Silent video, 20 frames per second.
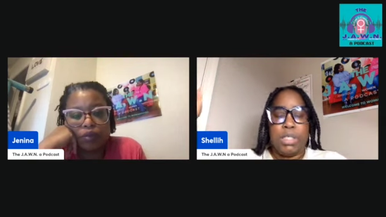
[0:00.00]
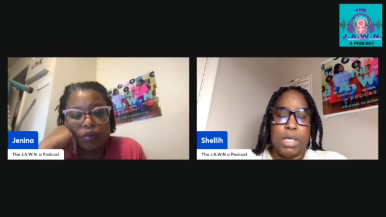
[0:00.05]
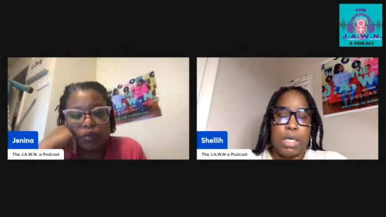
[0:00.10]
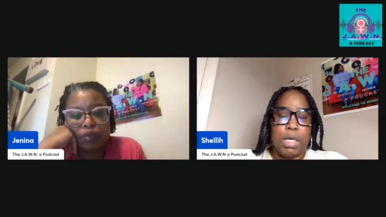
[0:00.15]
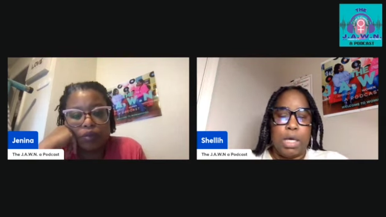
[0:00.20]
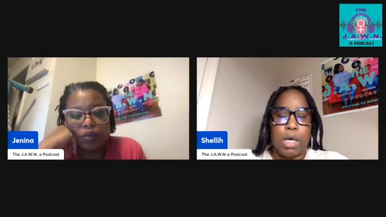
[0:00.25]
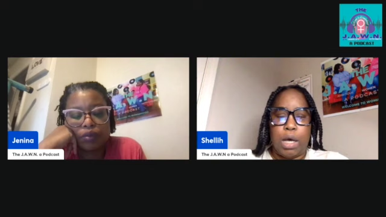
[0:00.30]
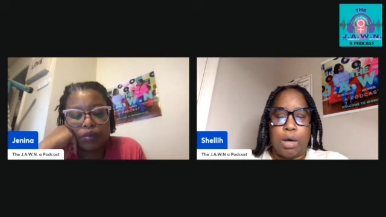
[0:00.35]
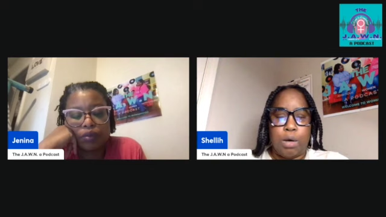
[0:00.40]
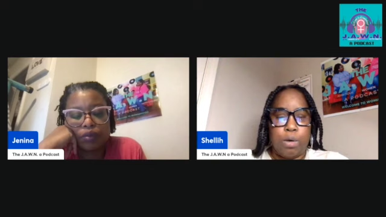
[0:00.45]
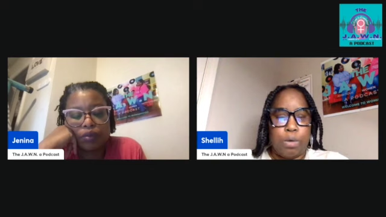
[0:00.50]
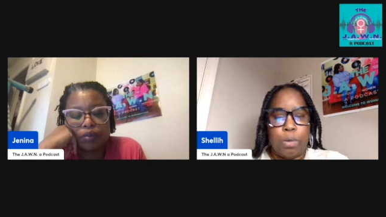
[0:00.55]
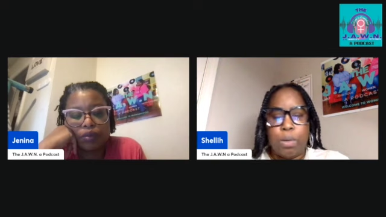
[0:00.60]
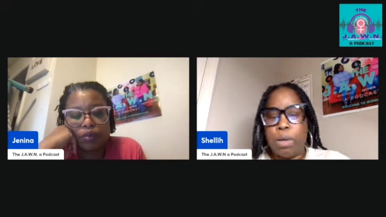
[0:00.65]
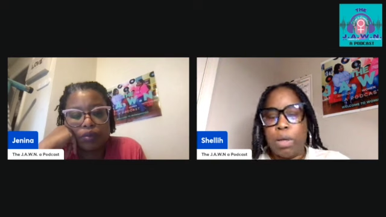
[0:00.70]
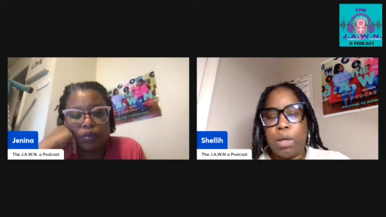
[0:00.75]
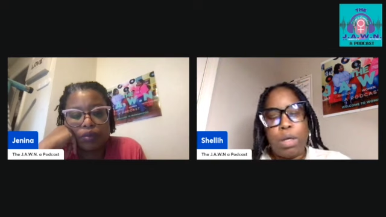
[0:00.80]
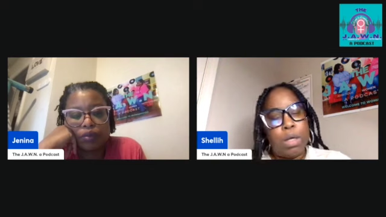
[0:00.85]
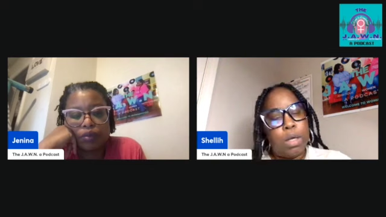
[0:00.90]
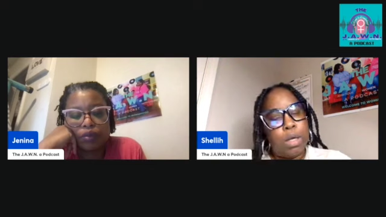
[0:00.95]
Speaker 1: CEO.
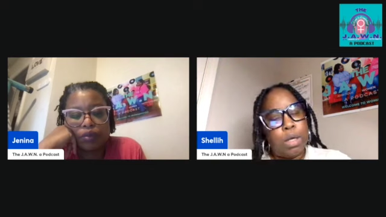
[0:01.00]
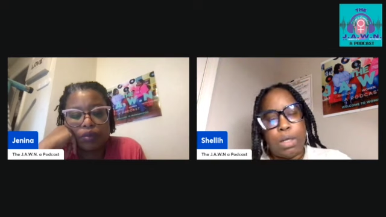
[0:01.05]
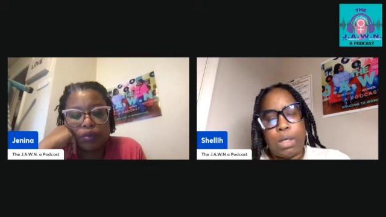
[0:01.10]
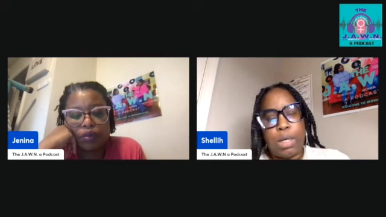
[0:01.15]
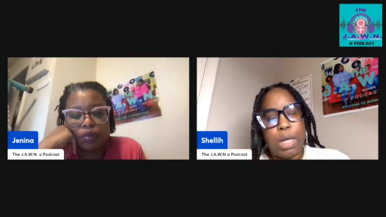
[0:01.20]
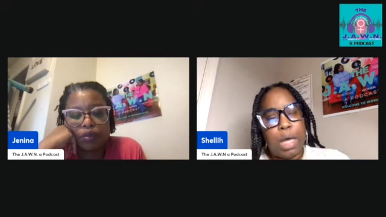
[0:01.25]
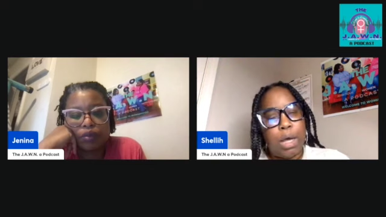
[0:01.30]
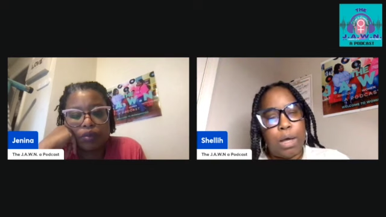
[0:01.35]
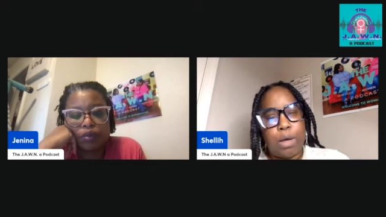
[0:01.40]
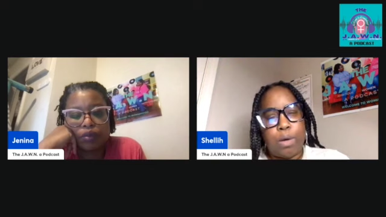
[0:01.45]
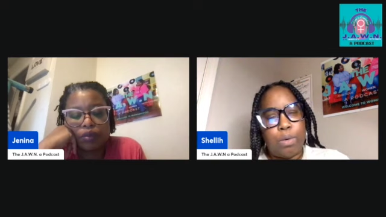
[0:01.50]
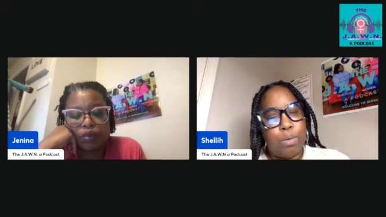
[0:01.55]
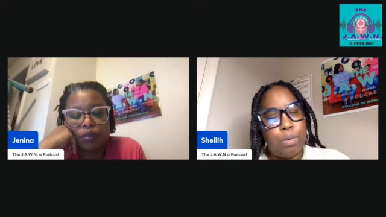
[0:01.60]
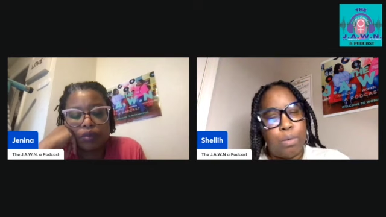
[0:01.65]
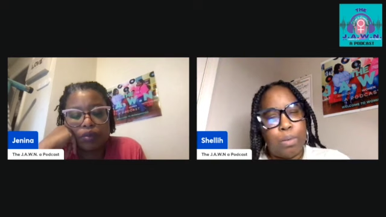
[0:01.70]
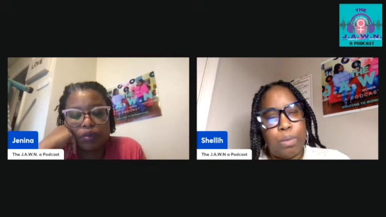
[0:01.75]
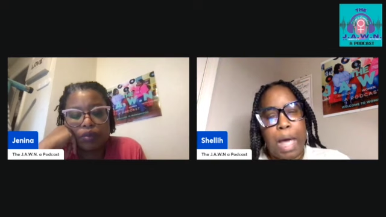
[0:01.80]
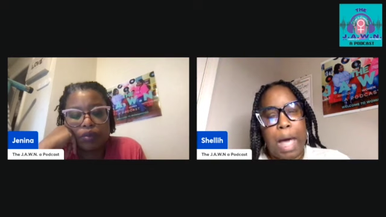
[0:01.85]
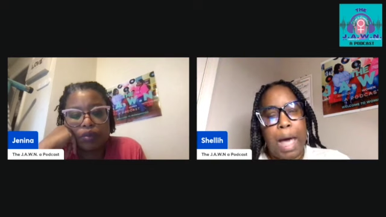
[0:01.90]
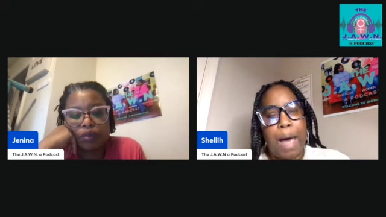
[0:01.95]

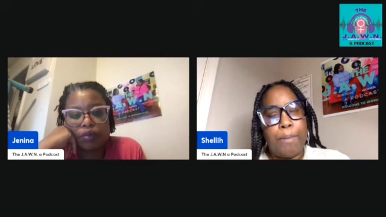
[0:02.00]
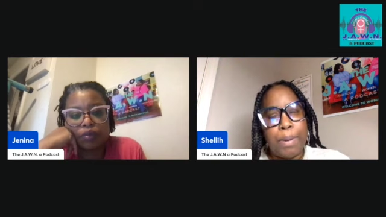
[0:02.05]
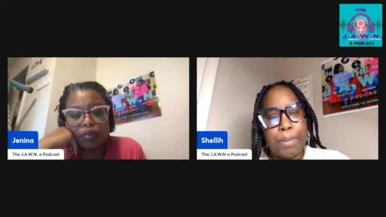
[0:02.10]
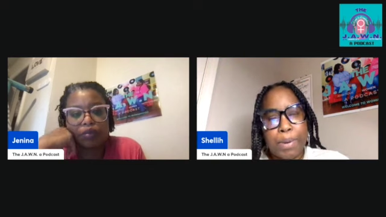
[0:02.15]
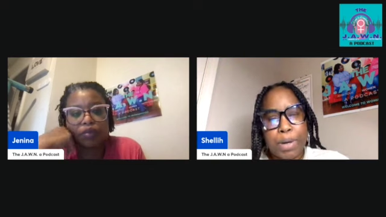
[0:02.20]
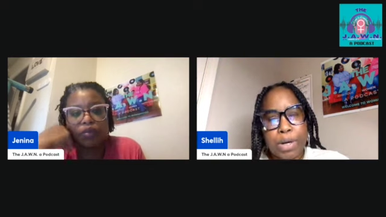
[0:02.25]
No, I'm a